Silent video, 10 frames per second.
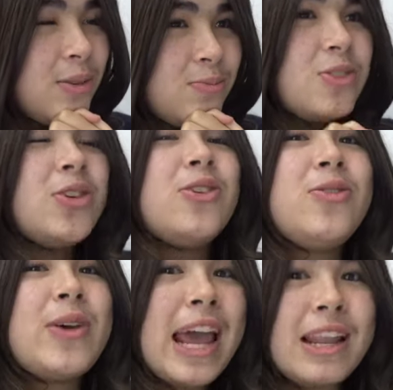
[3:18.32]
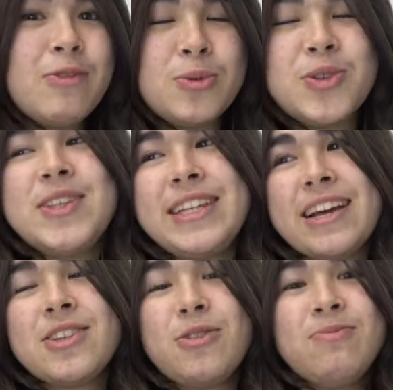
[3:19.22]
So A-level options,
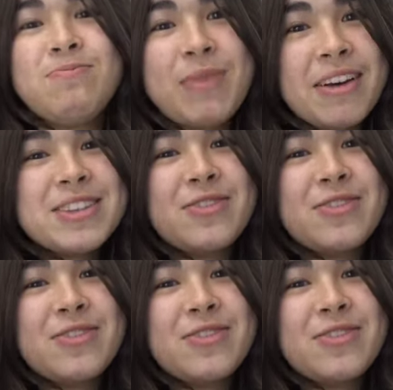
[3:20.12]
yeah, so maths,